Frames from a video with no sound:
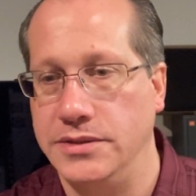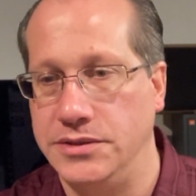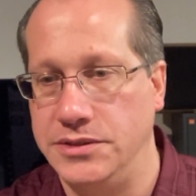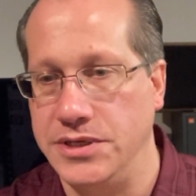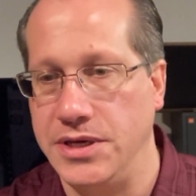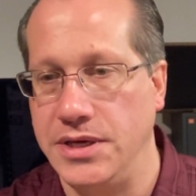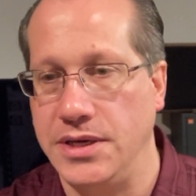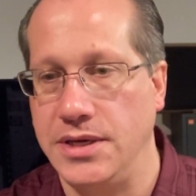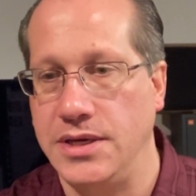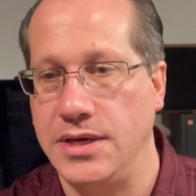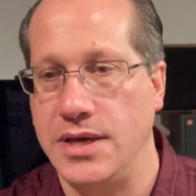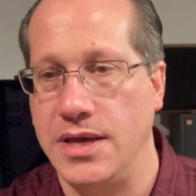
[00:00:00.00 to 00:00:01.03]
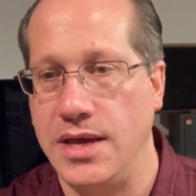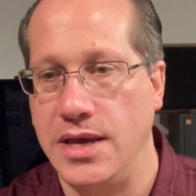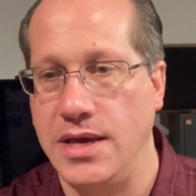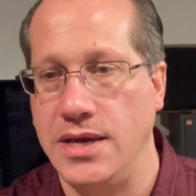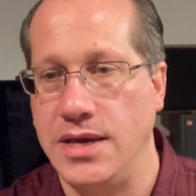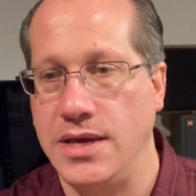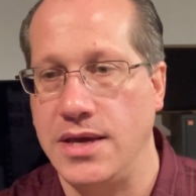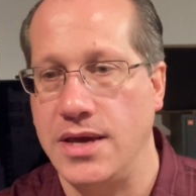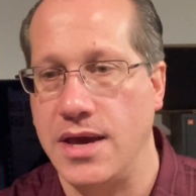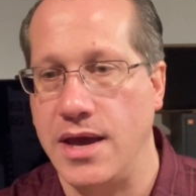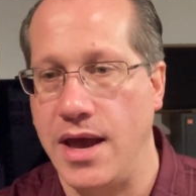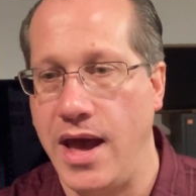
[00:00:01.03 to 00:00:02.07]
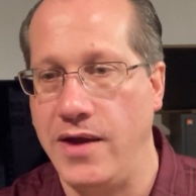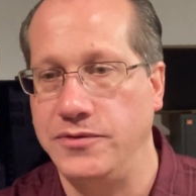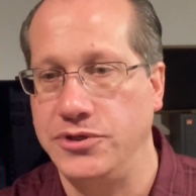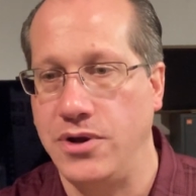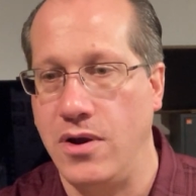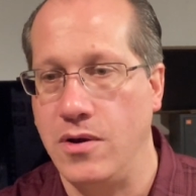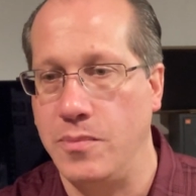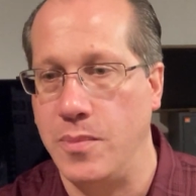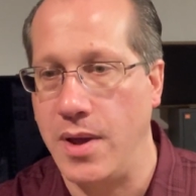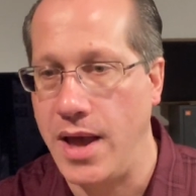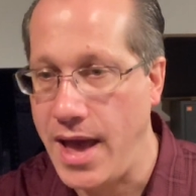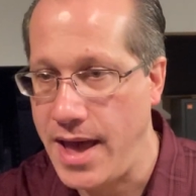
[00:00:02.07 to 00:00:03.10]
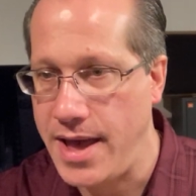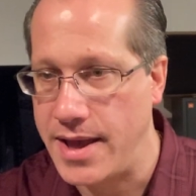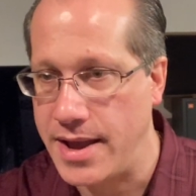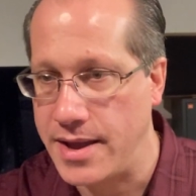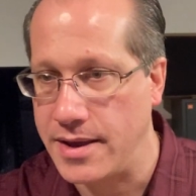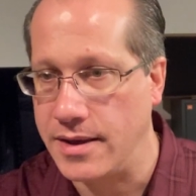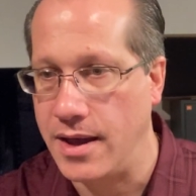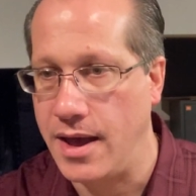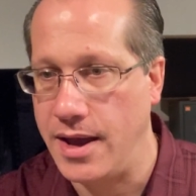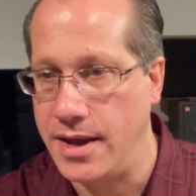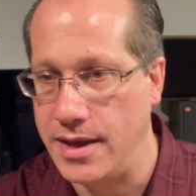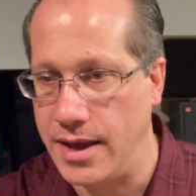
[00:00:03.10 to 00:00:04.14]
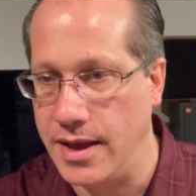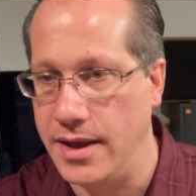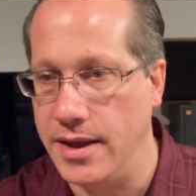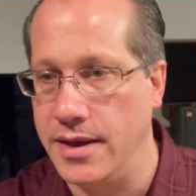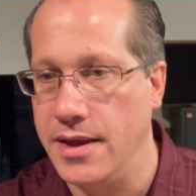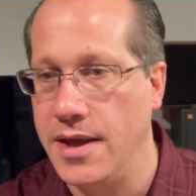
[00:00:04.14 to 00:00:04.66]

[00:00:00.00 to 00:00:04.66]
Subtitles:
D, E, F sharp, A, high A.